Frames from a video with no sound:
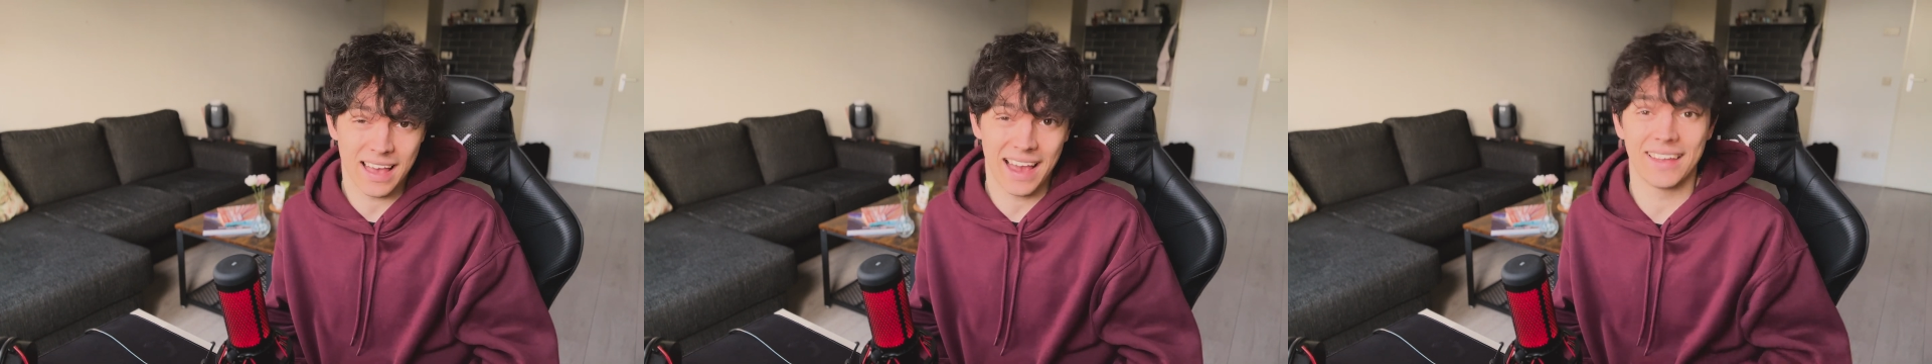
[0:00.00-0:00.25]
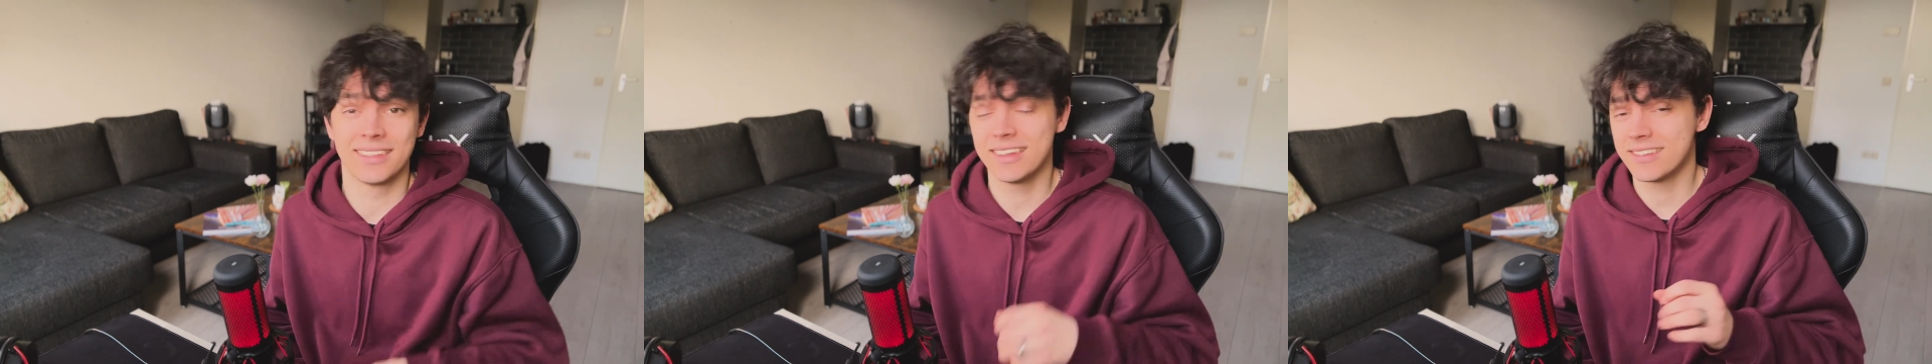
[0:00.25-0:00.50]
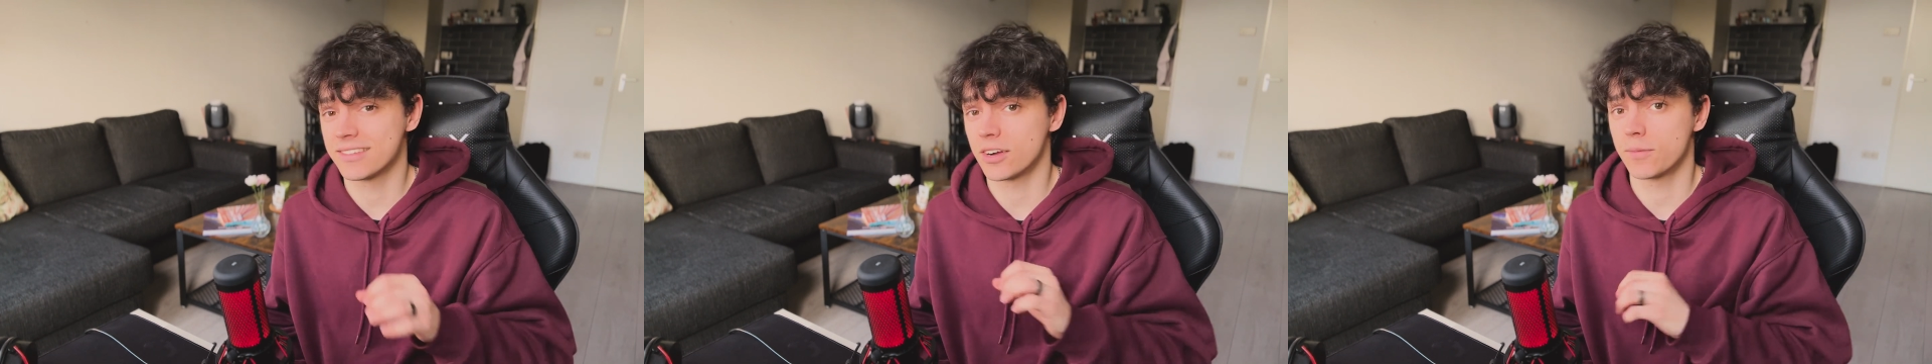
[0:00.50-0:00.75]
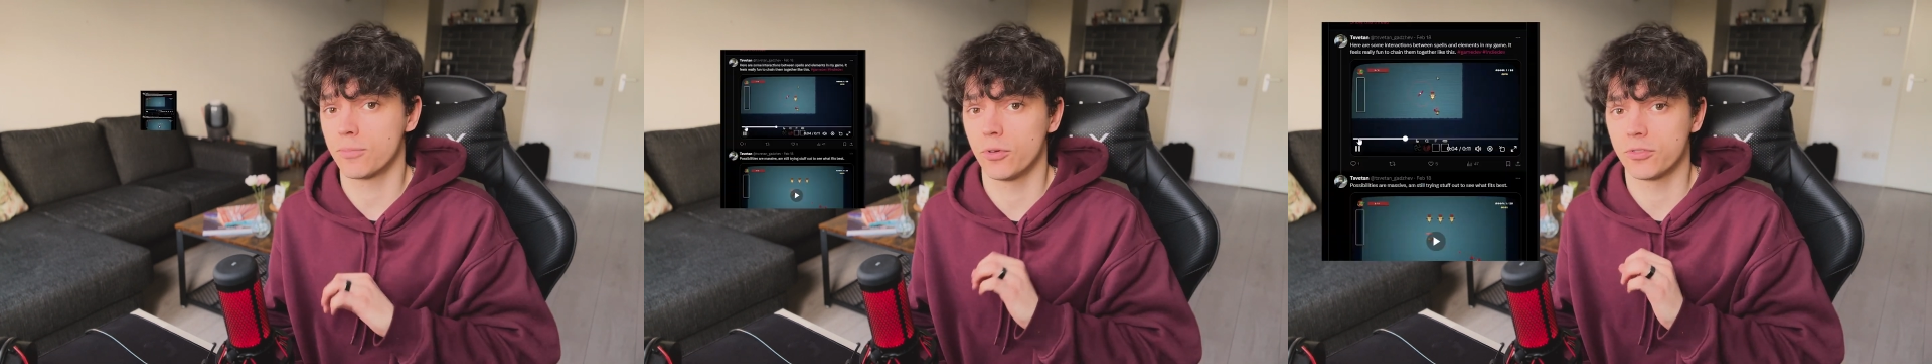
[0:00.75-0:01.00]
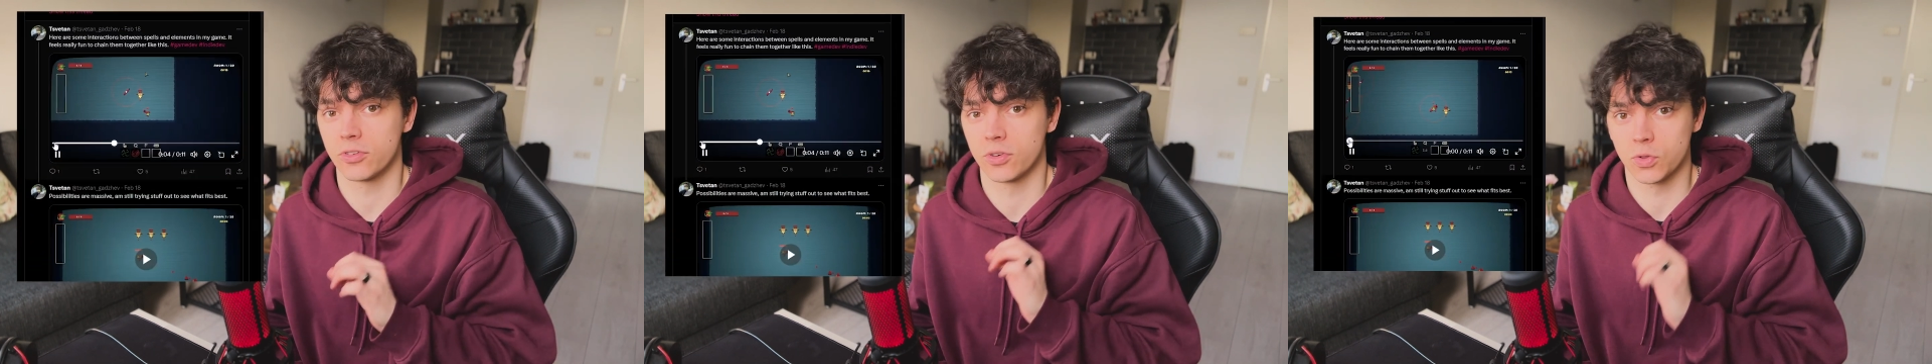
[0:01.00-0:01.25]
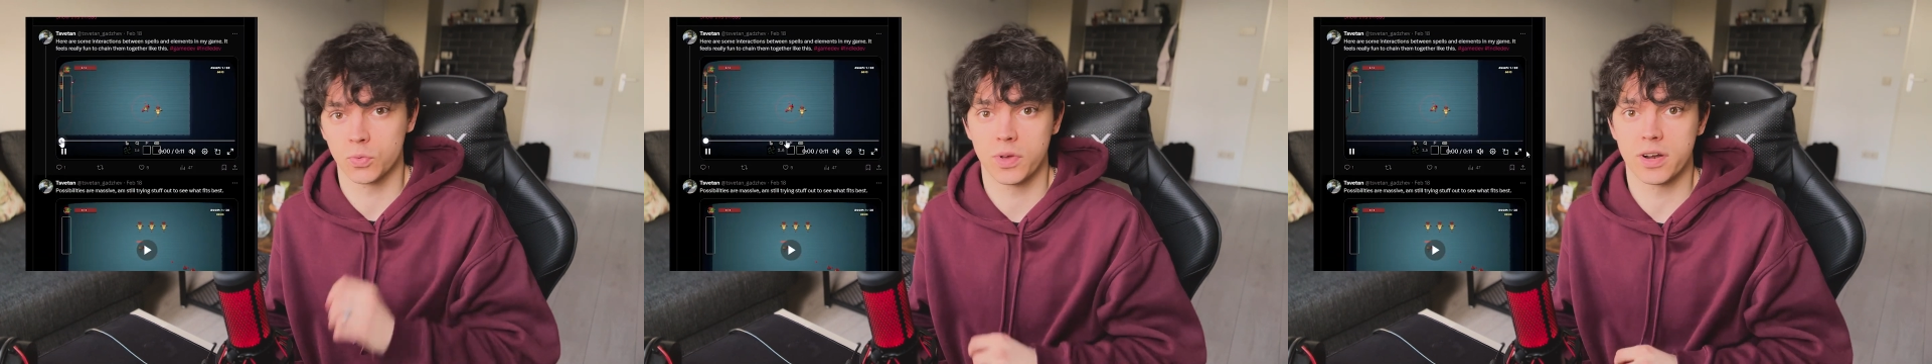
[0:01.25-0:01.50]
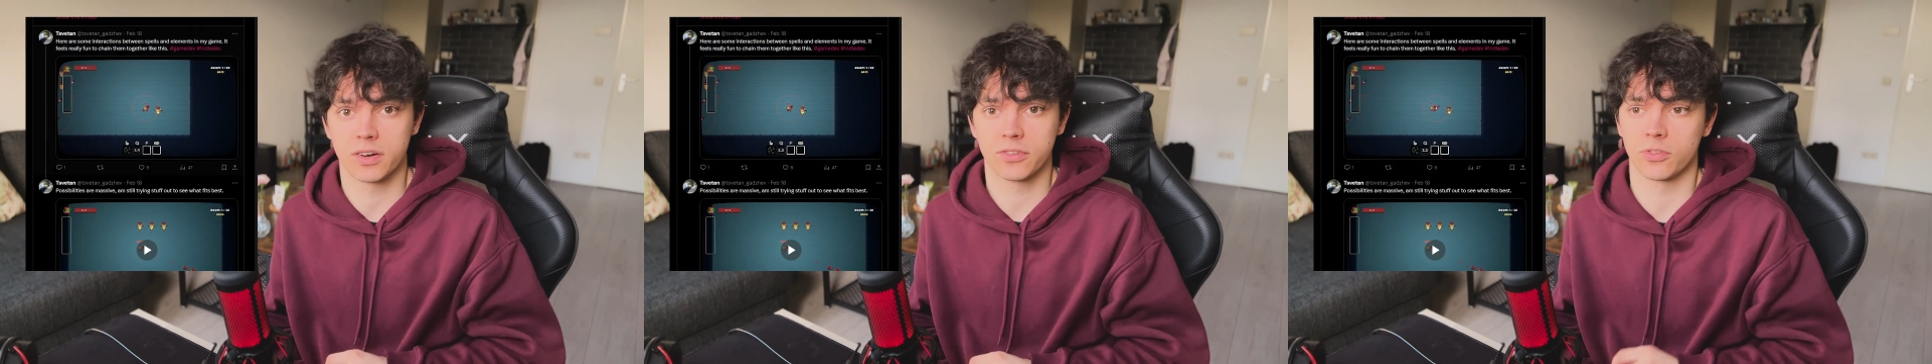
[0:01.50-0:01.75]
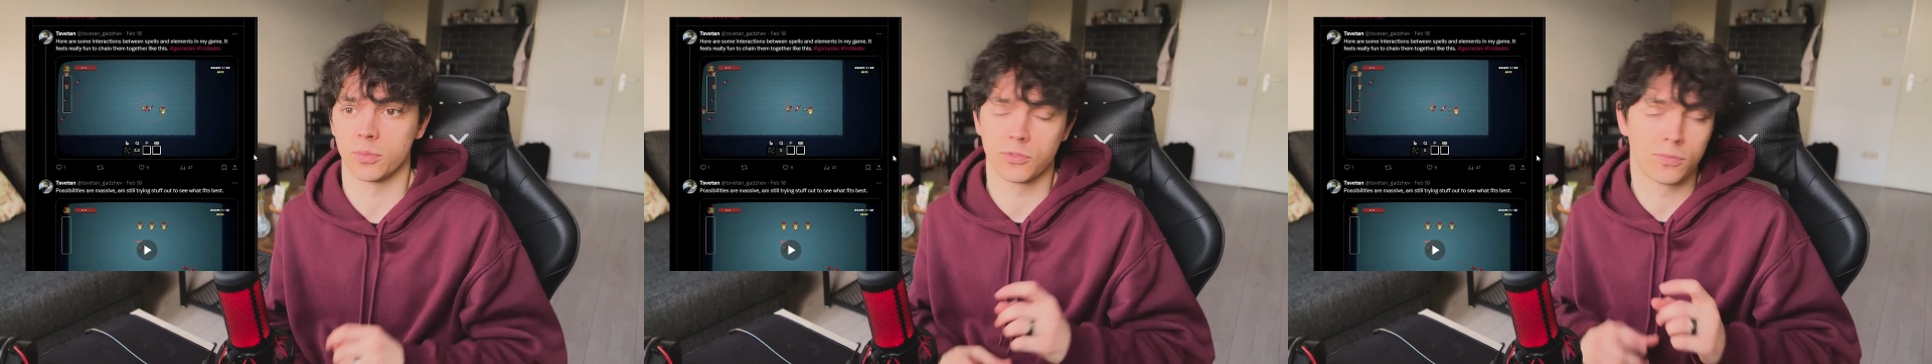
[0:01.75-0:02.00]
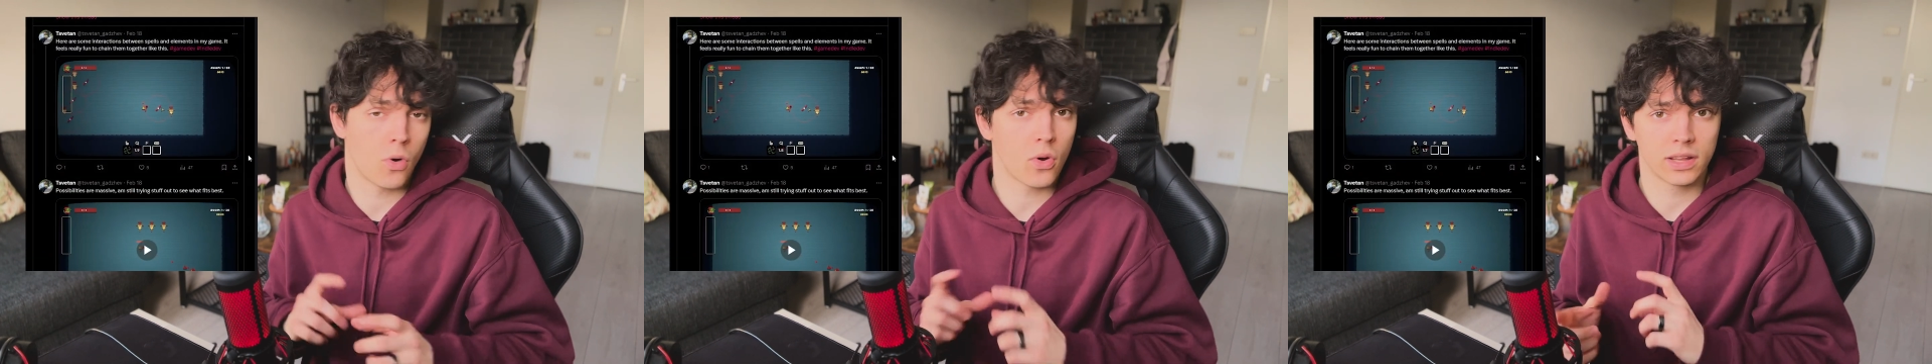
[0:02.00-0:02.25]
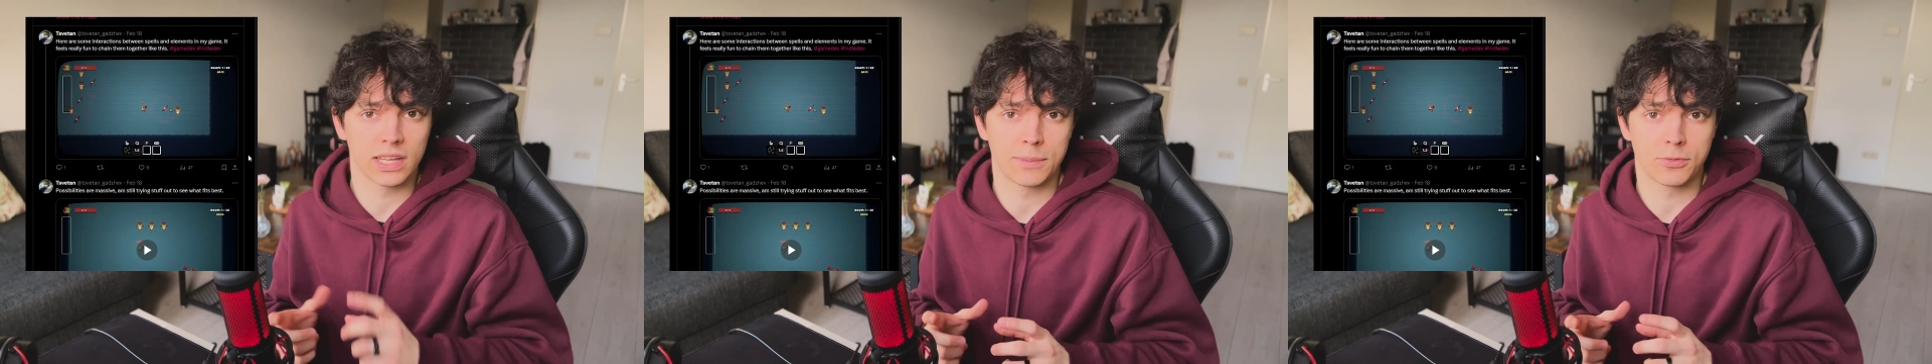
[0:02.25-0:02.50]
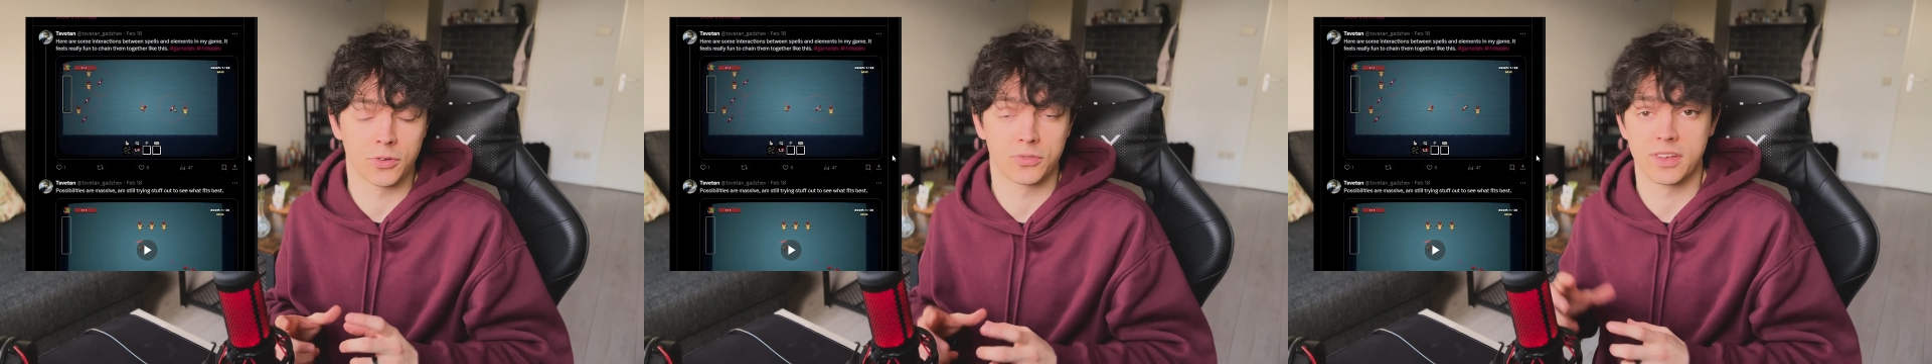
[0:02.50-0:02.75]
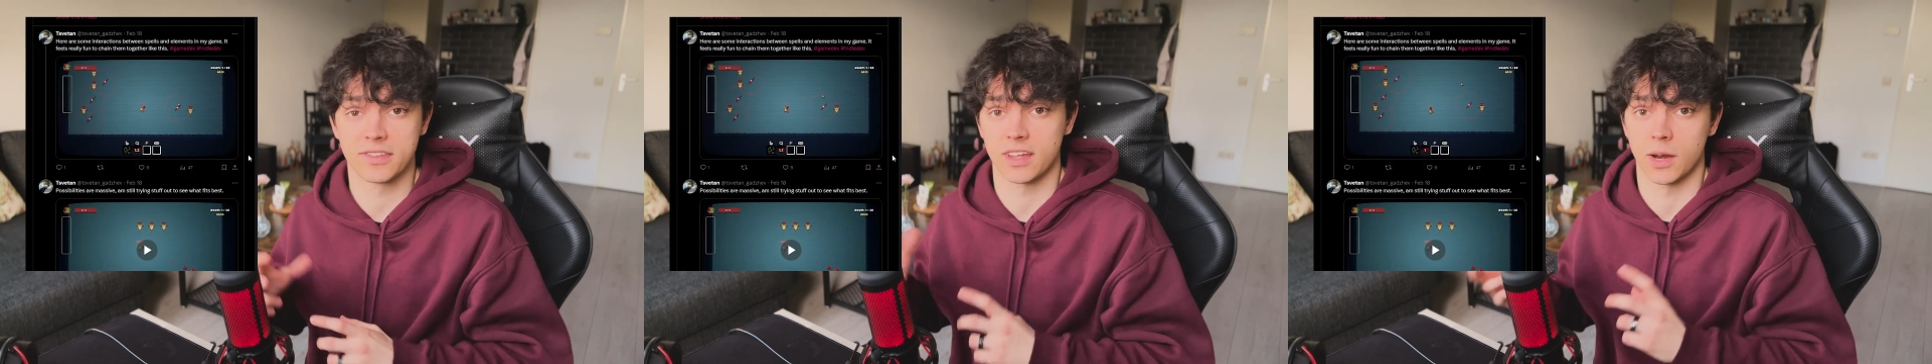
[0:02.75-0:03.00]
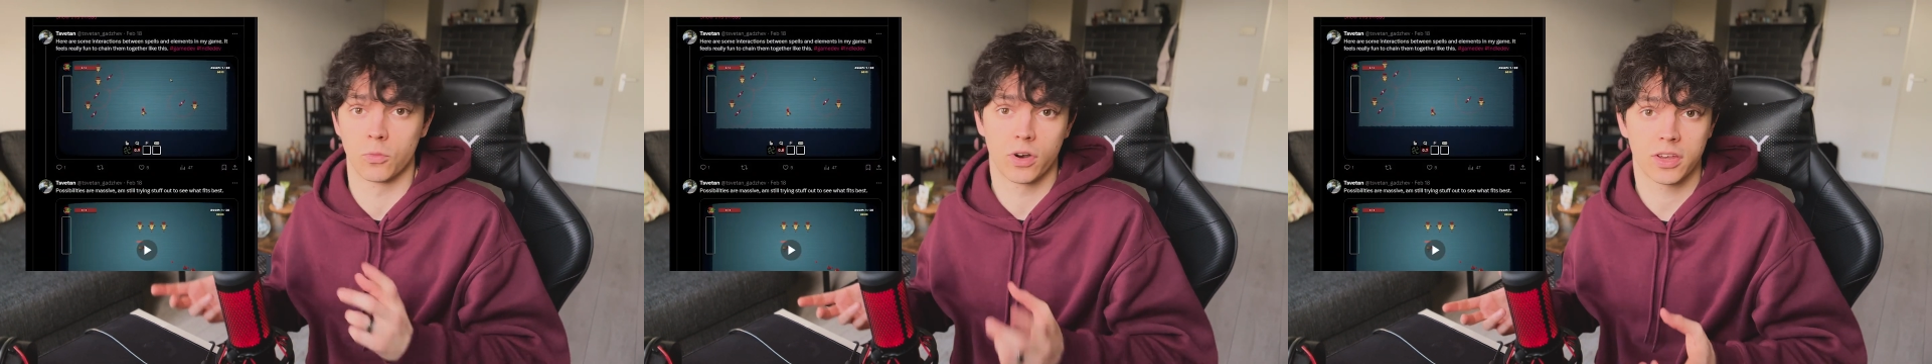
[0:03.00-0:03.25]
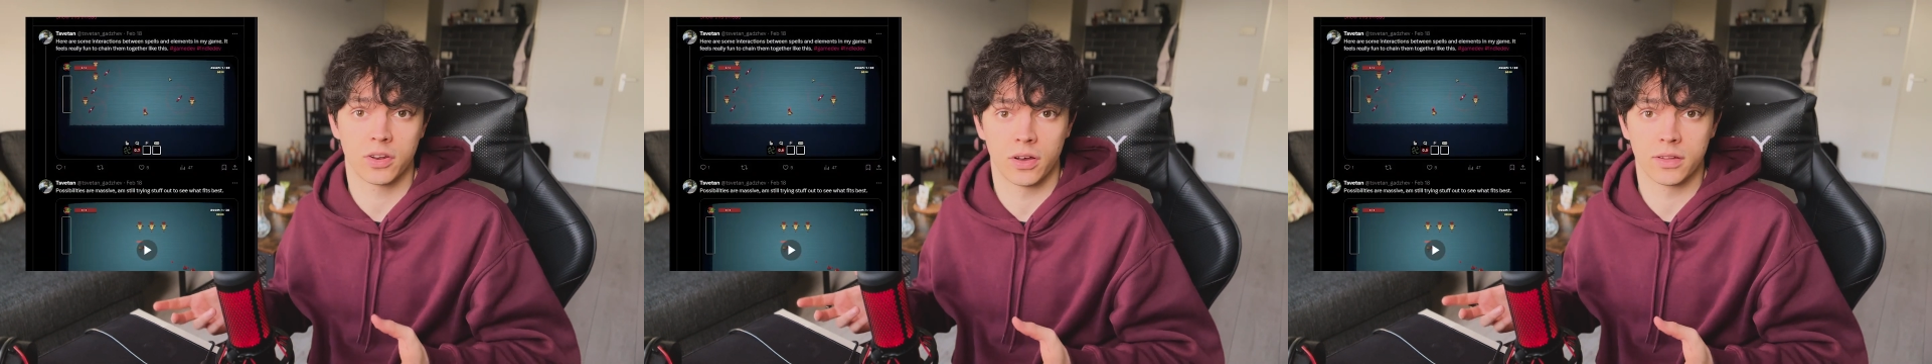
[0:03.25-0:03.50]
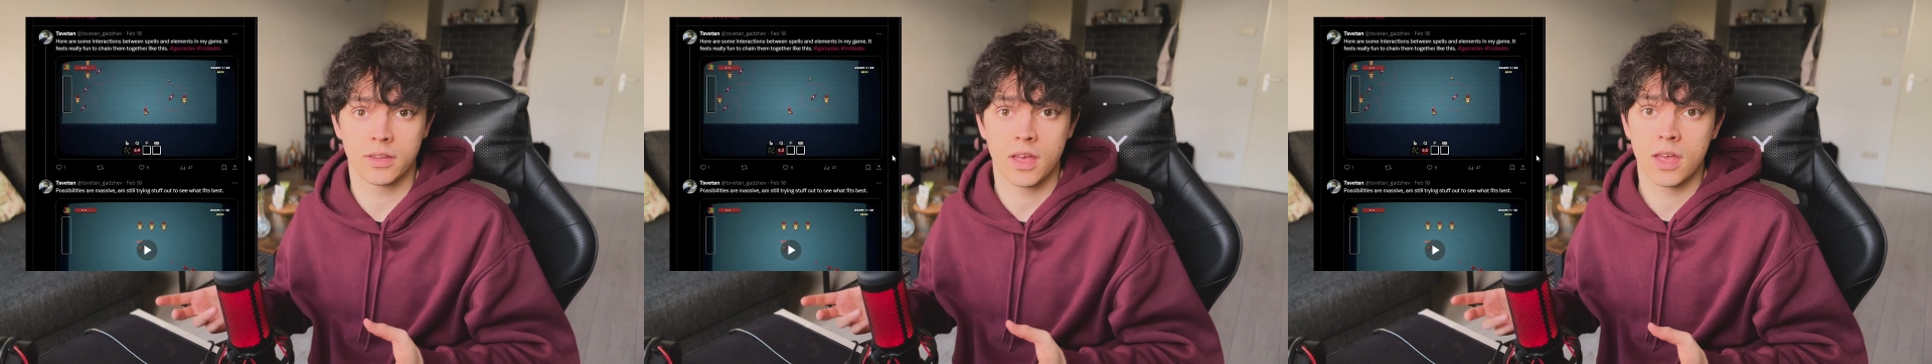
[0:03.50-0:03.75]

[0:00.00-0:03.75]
I did start posting on Twitter some small clips of things that I'm working on.